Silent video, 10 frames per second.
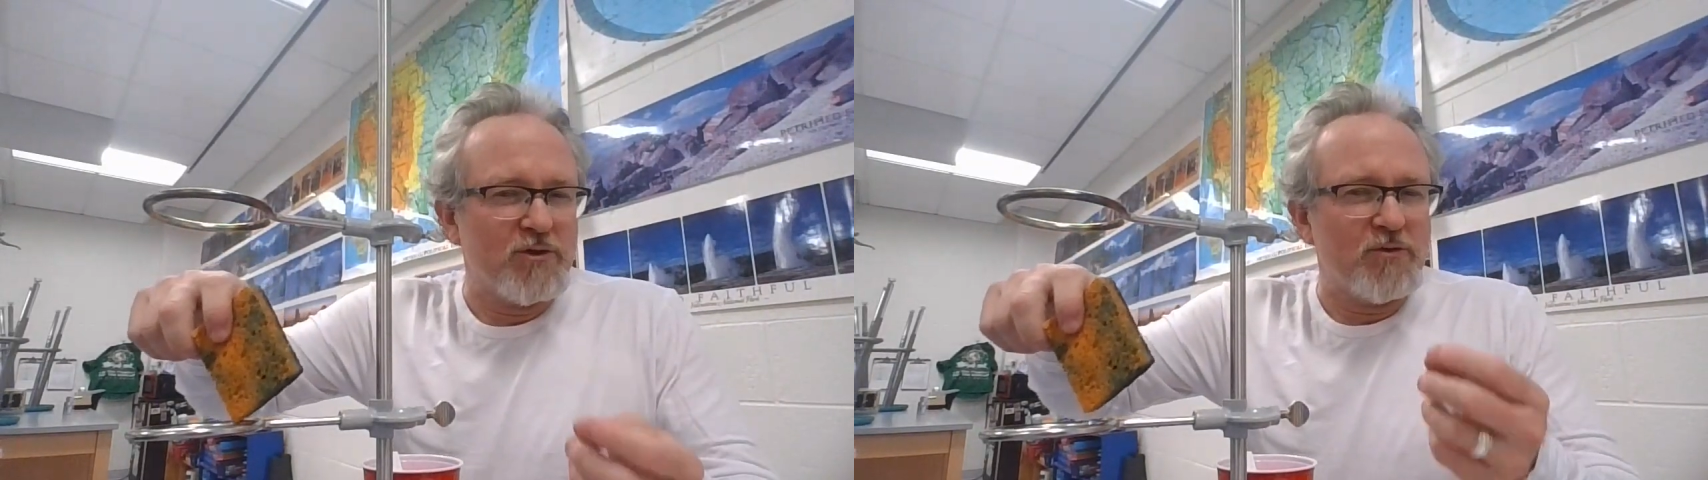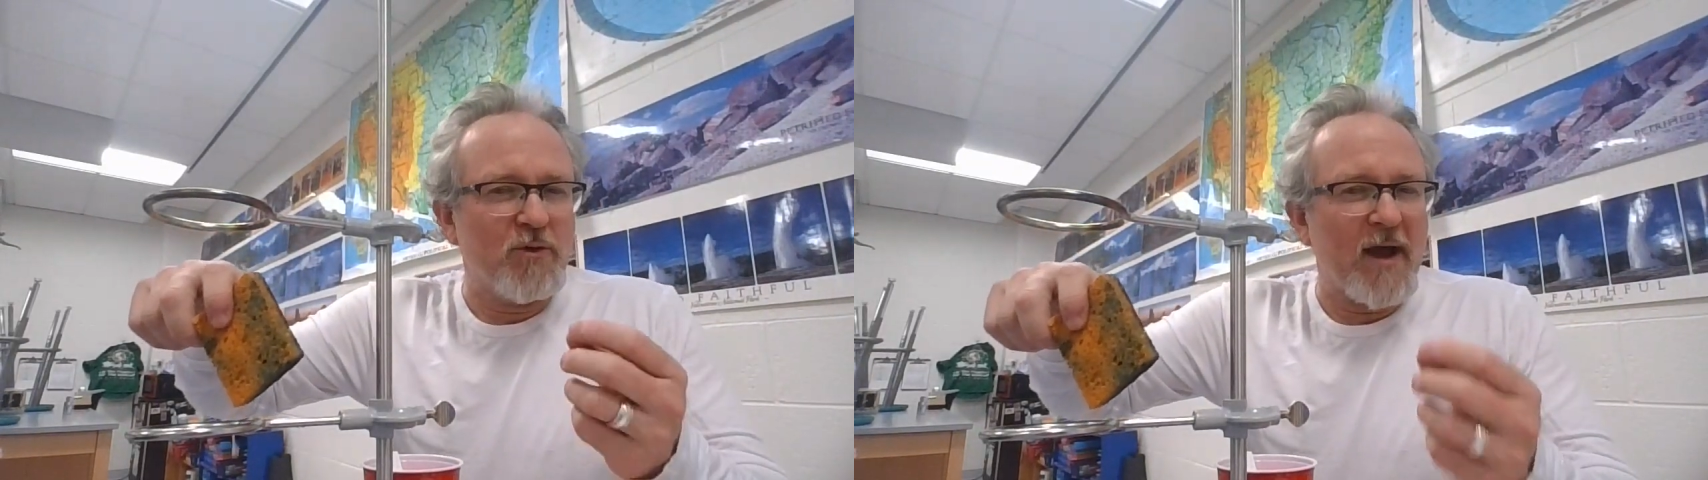
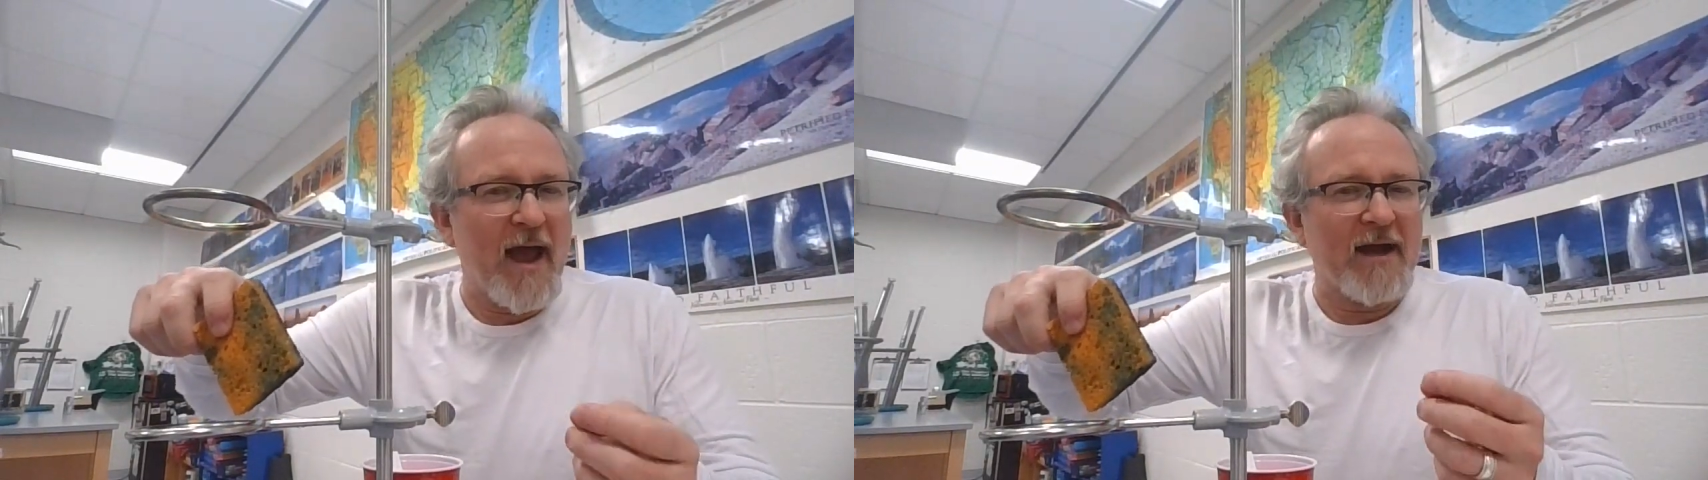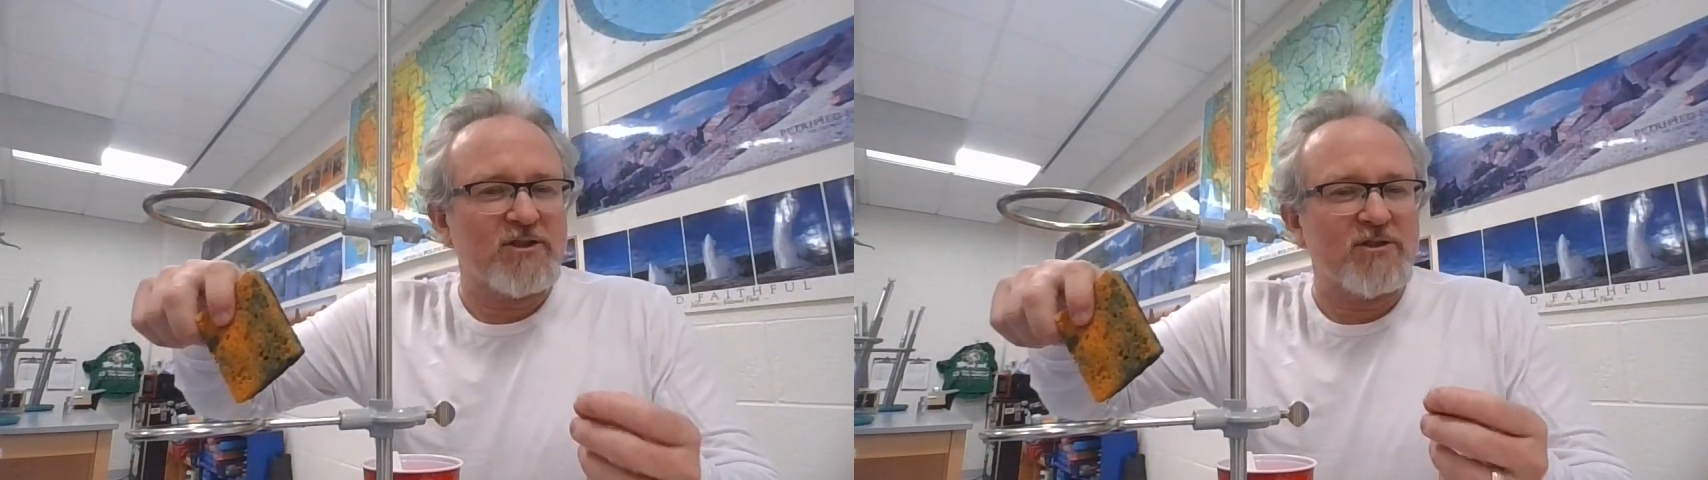dew
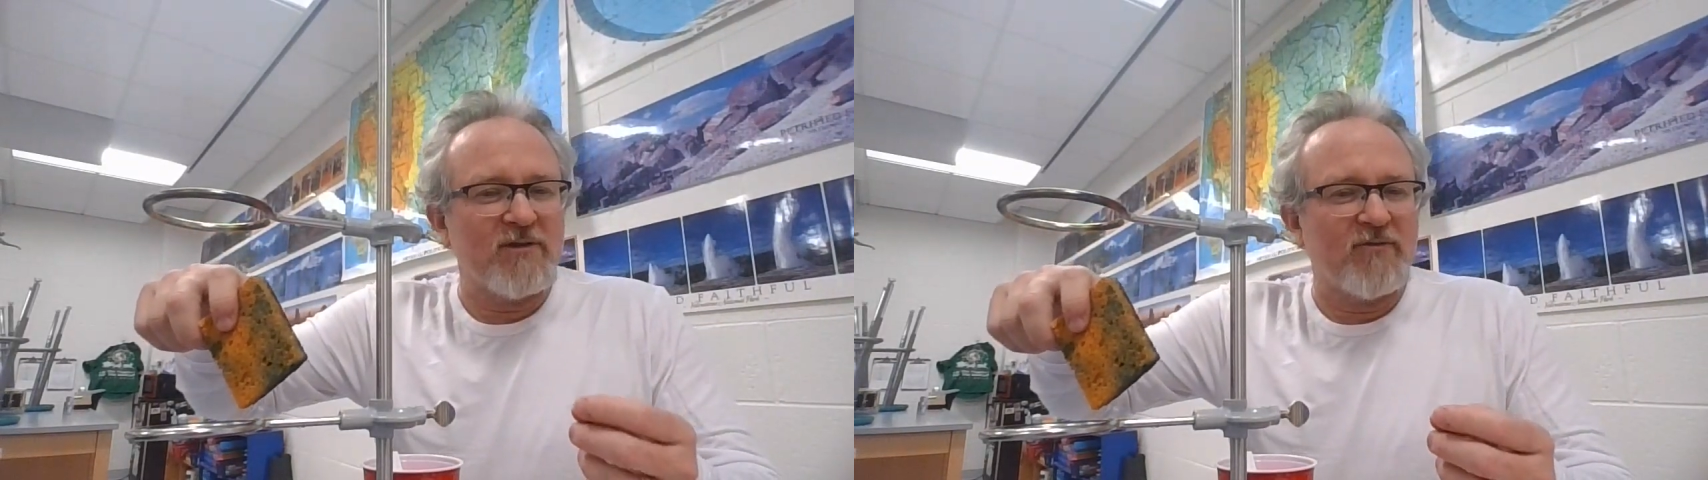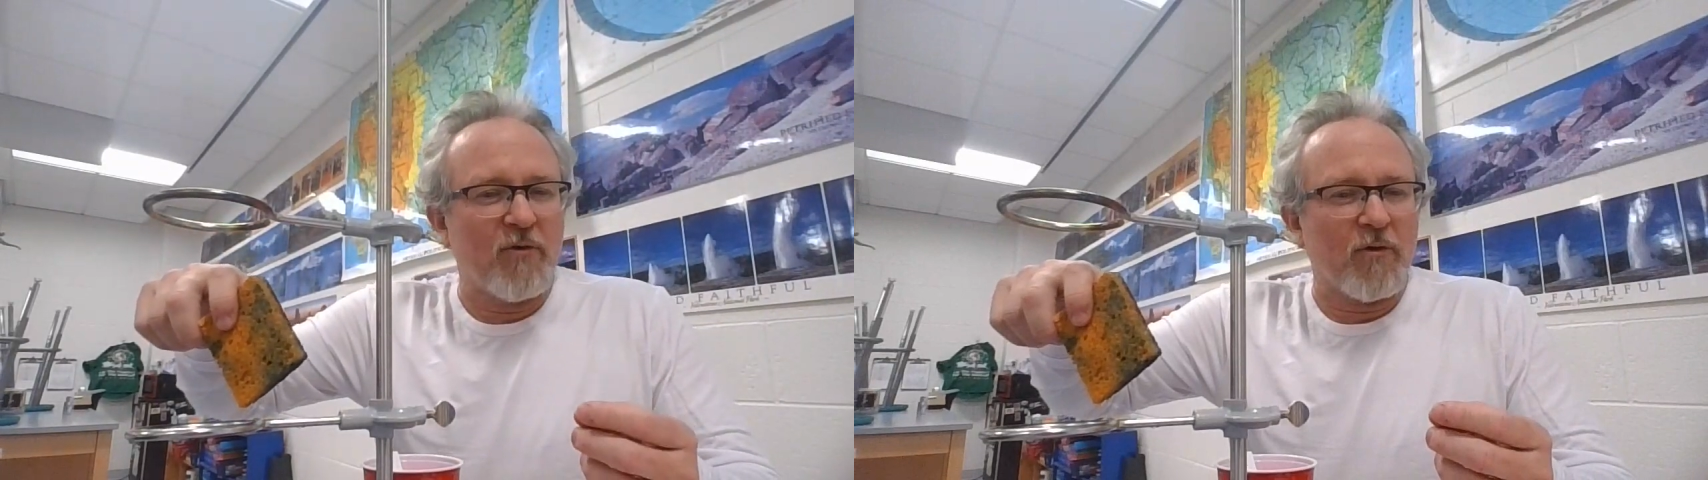
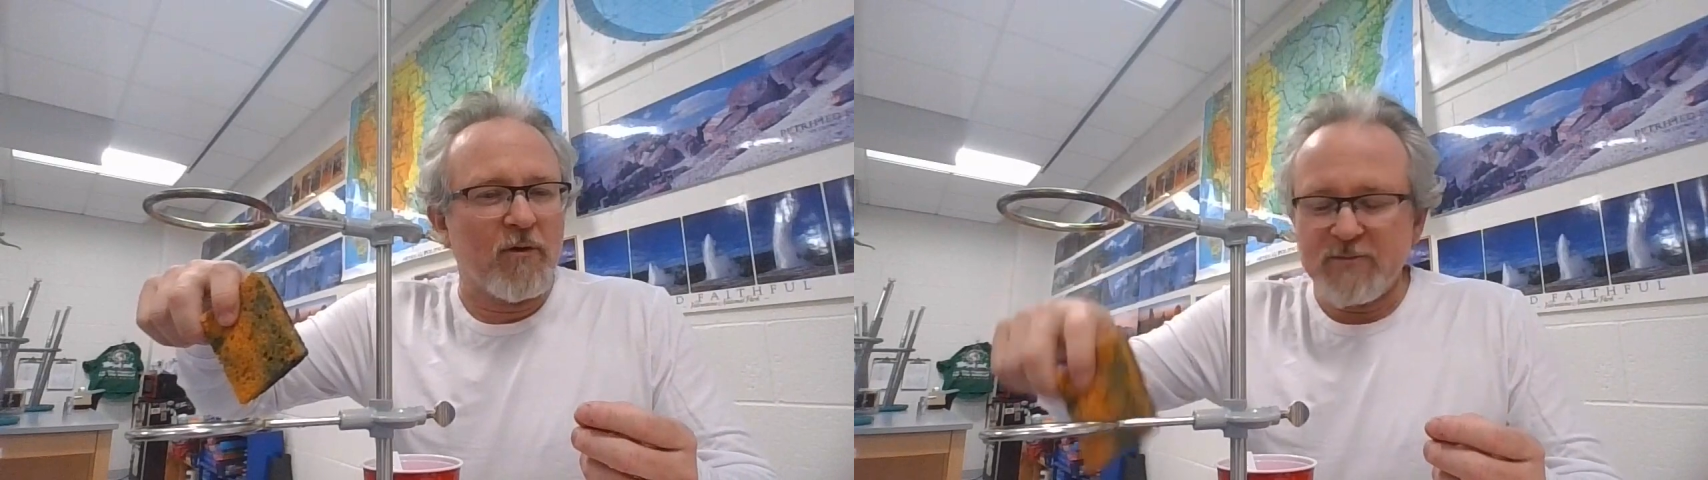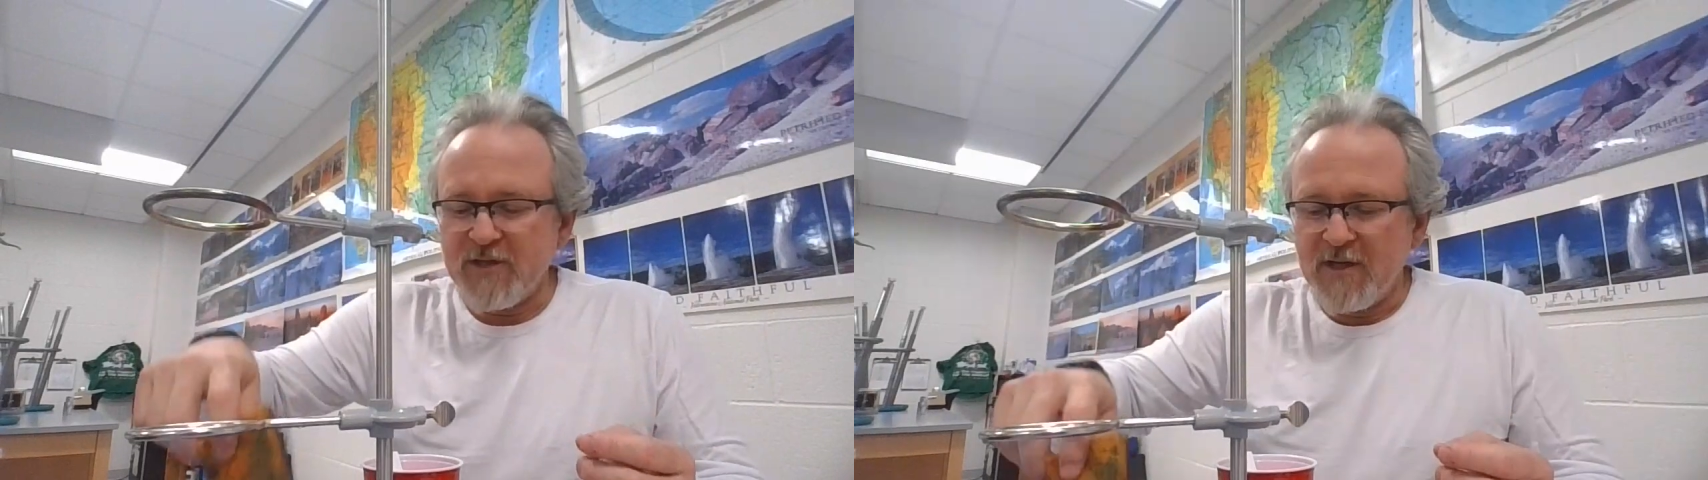actually
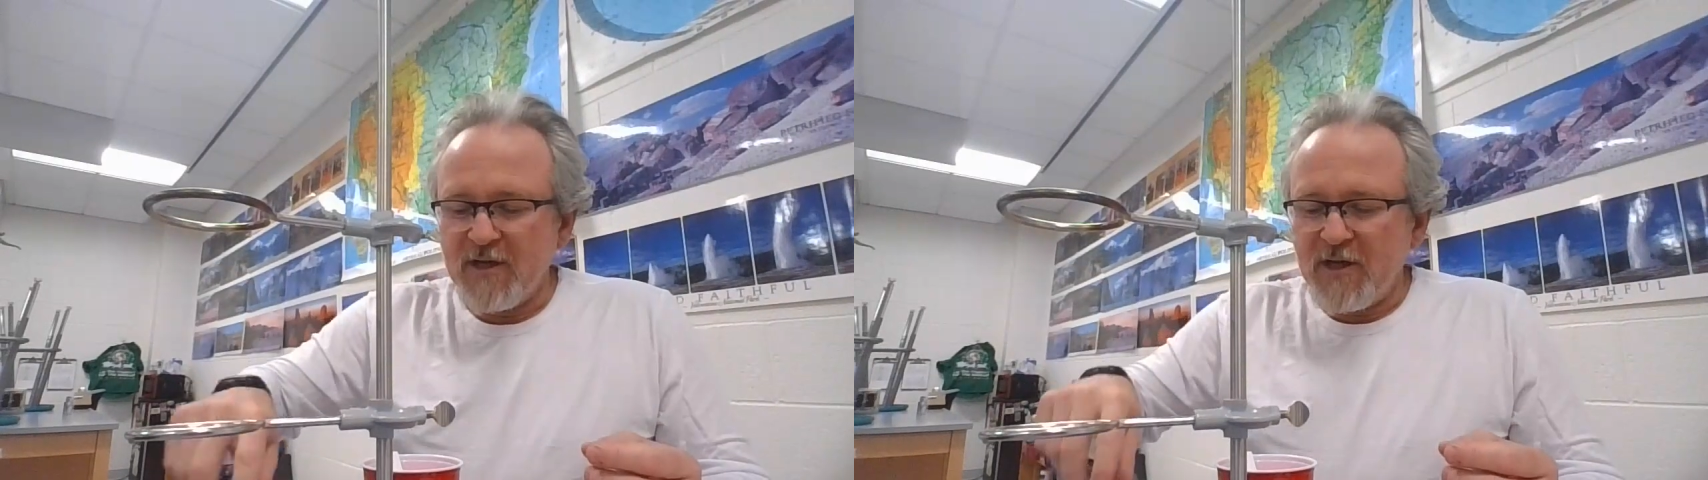forms.